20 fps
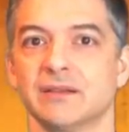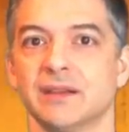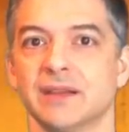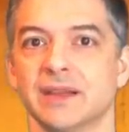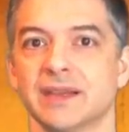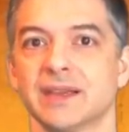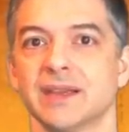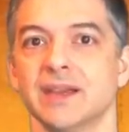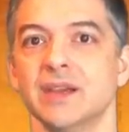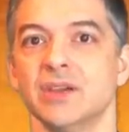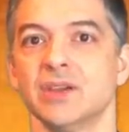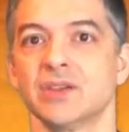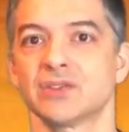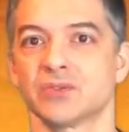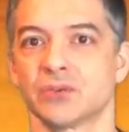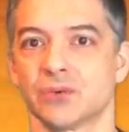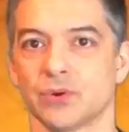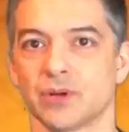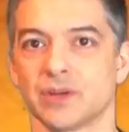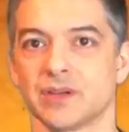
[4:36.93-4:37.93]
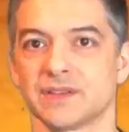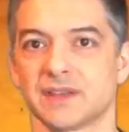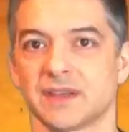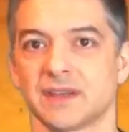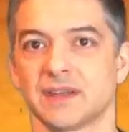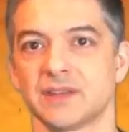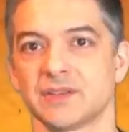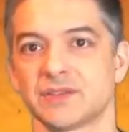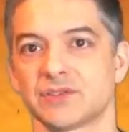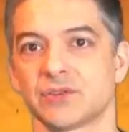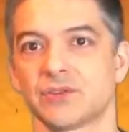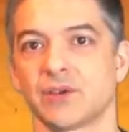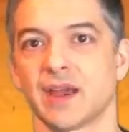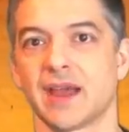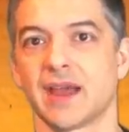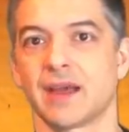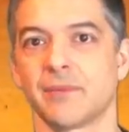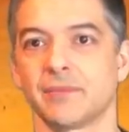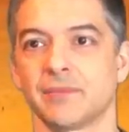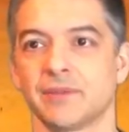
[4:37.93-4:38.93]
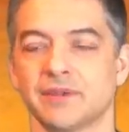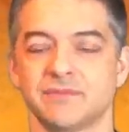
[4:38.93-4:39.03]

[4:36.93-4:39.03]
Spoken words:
like stories on Instagram,